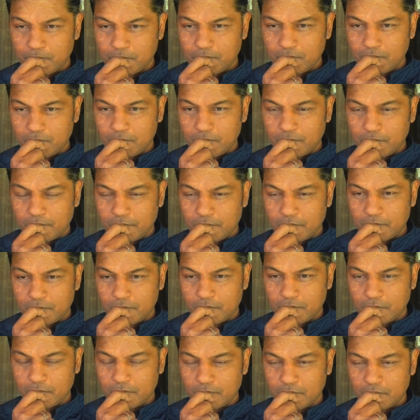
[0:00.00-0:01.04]

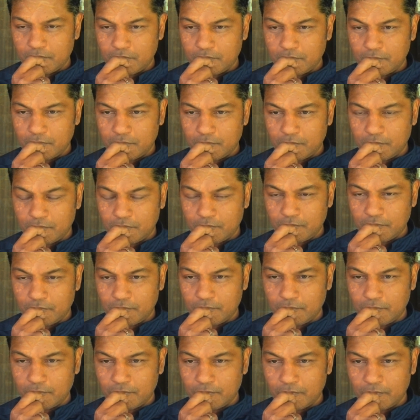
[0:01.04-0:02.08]

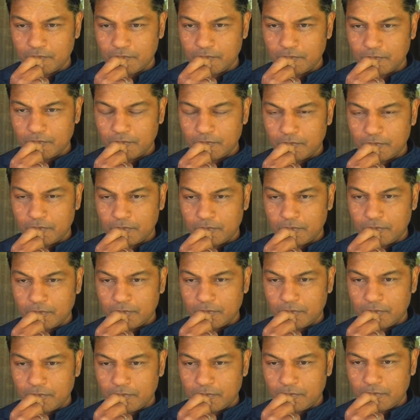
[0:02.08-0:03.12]

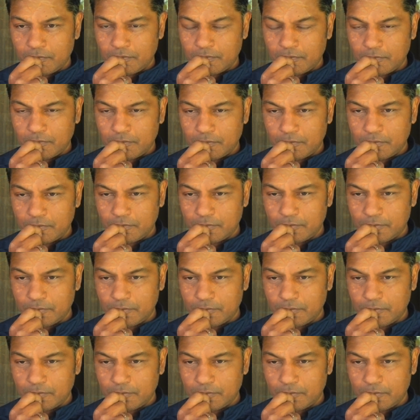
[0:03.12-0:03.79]
[no speech]